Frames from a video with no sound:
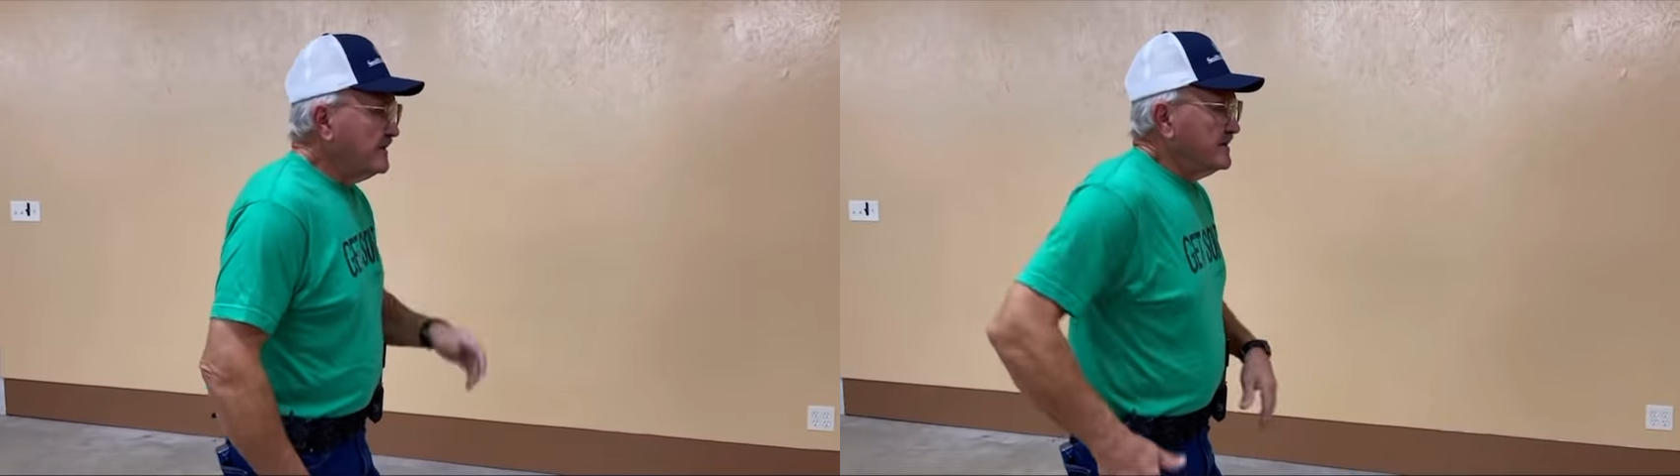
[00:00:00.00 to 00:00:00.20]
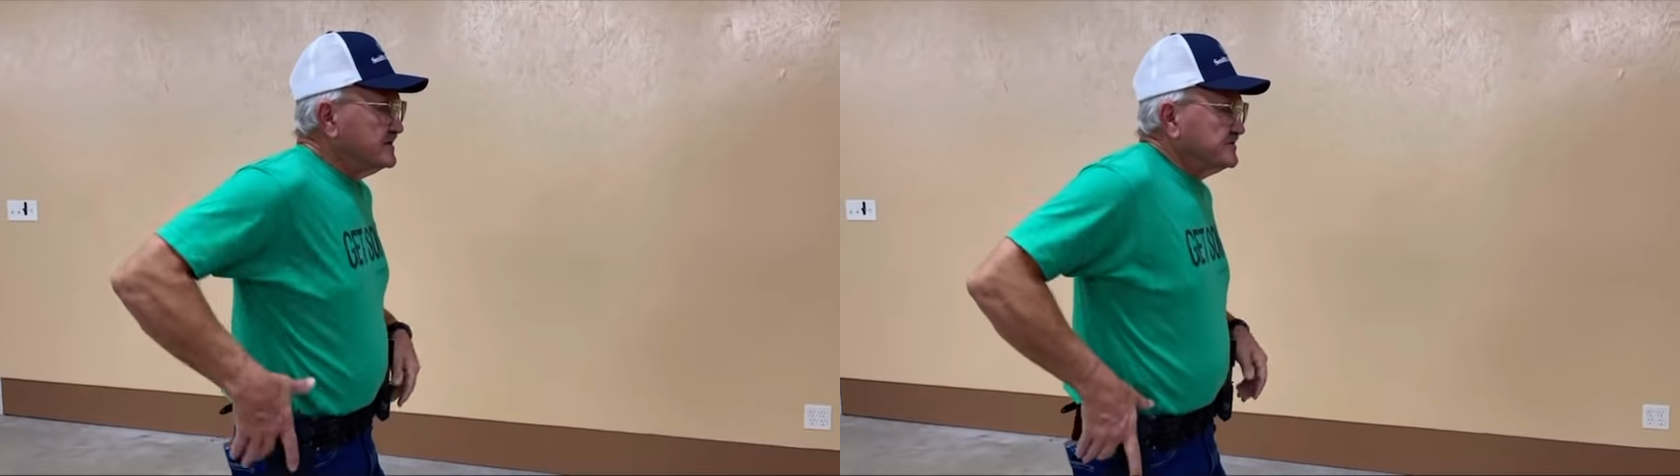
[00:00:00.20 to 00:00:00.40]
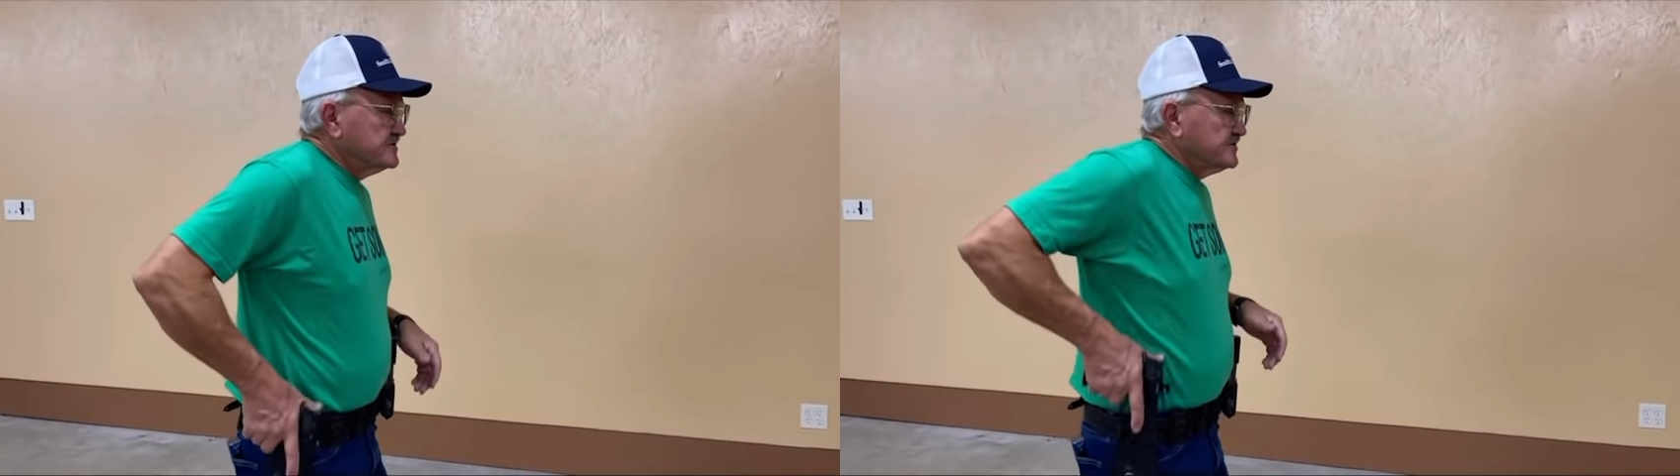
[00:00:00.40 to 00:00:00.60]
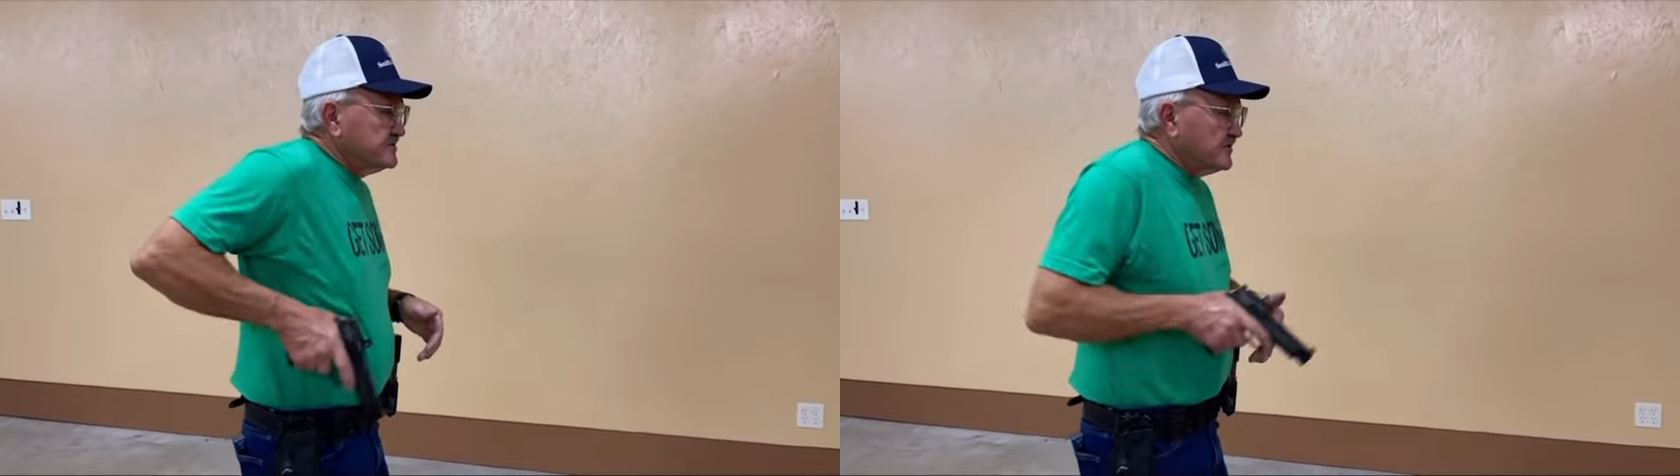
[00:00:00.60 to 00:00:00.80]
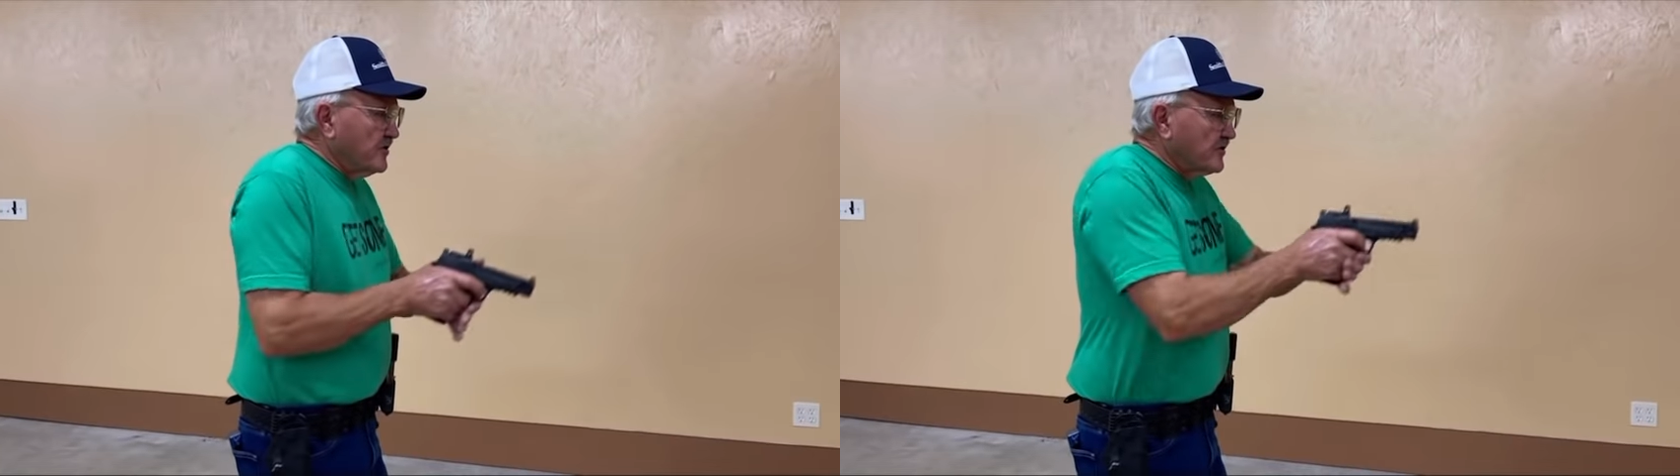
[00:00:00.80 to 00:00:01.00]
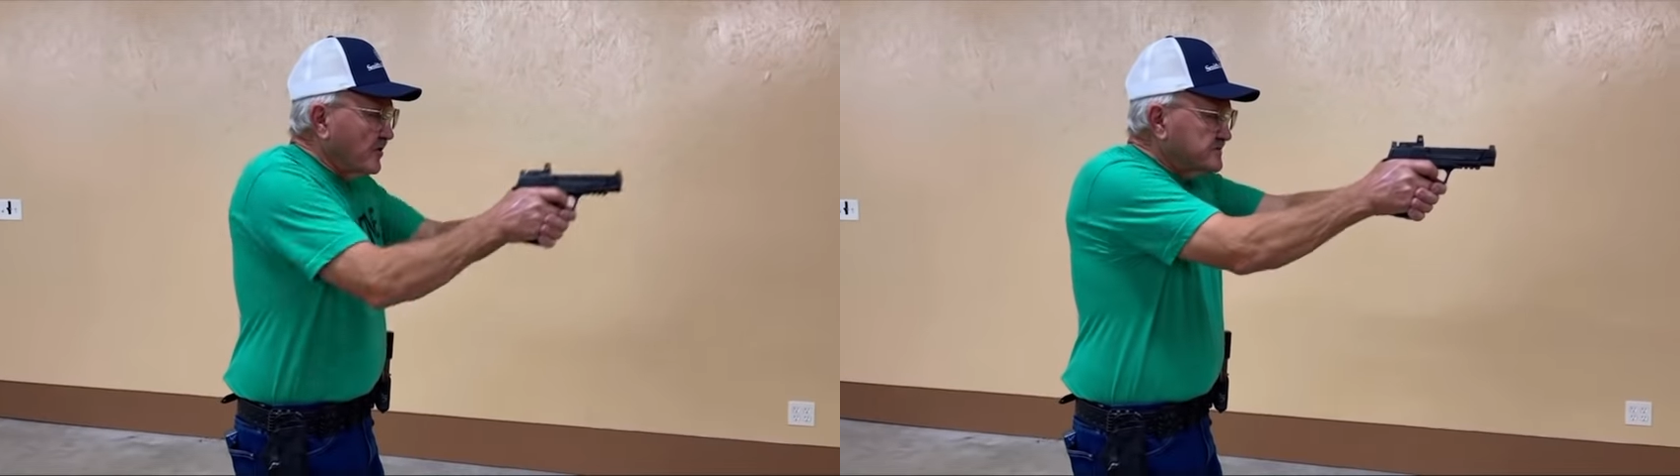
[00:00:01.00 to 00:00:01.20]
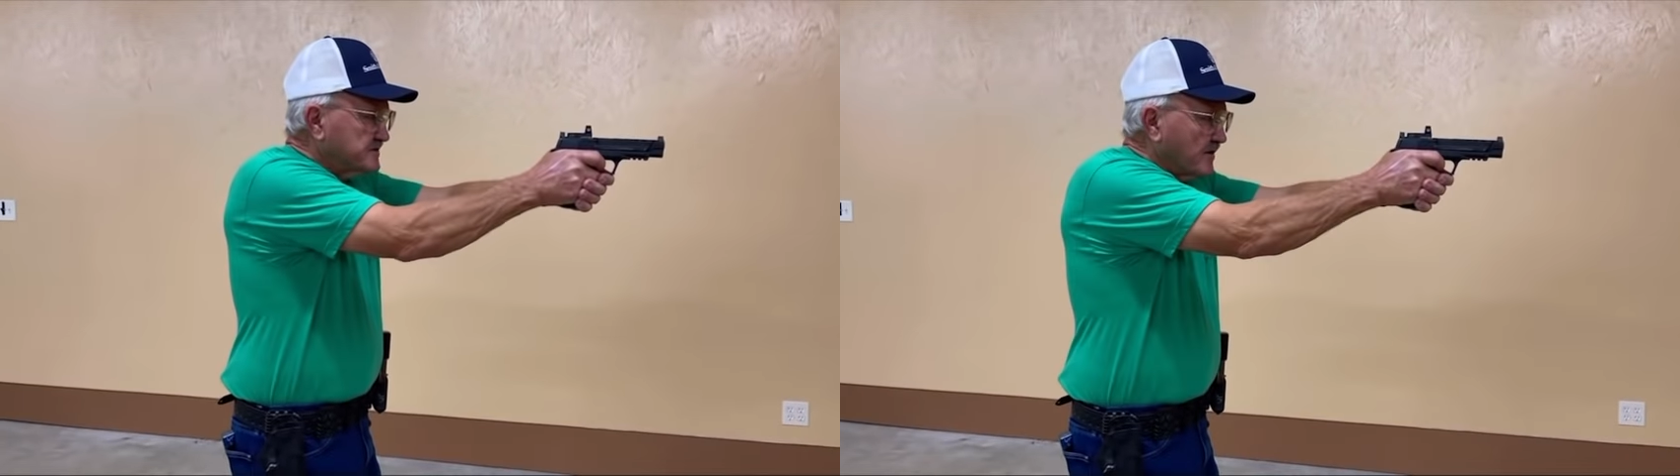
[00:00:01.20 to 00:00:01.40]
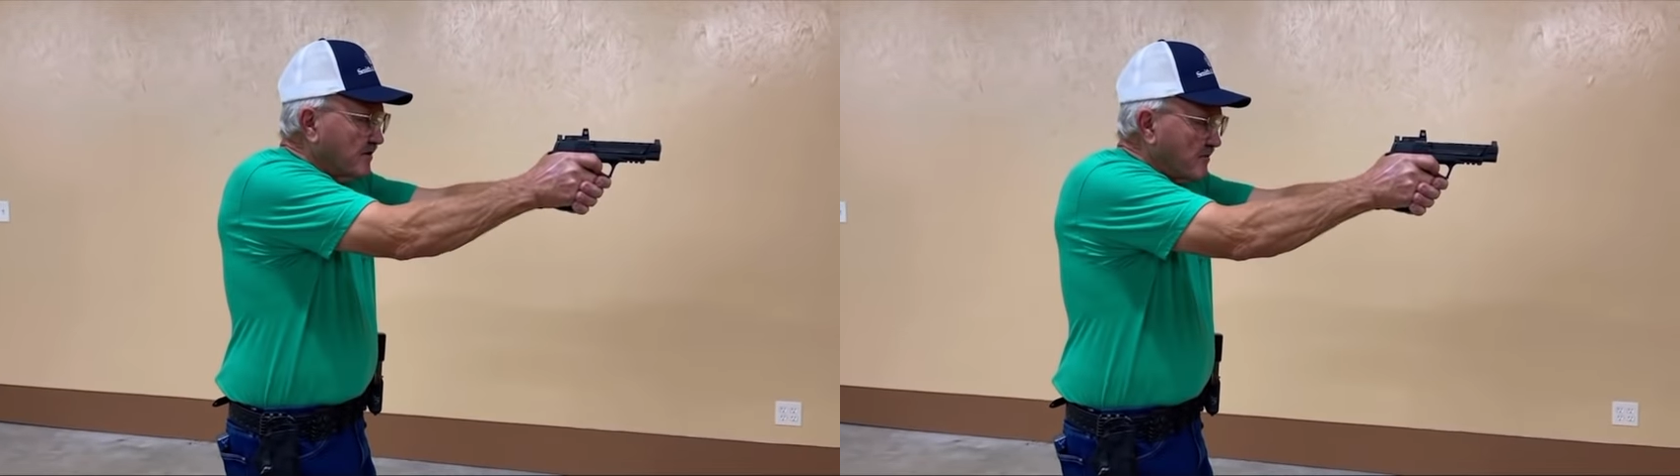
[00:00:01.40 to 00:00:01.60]
is just to start off
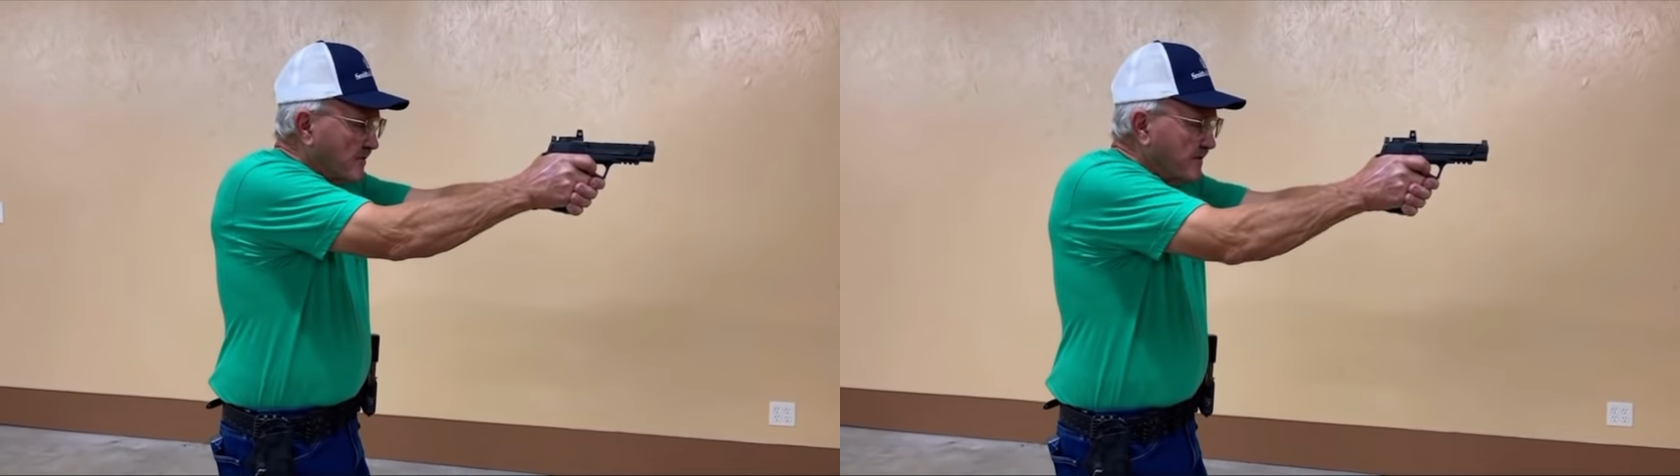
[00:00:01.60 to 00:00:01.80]
slow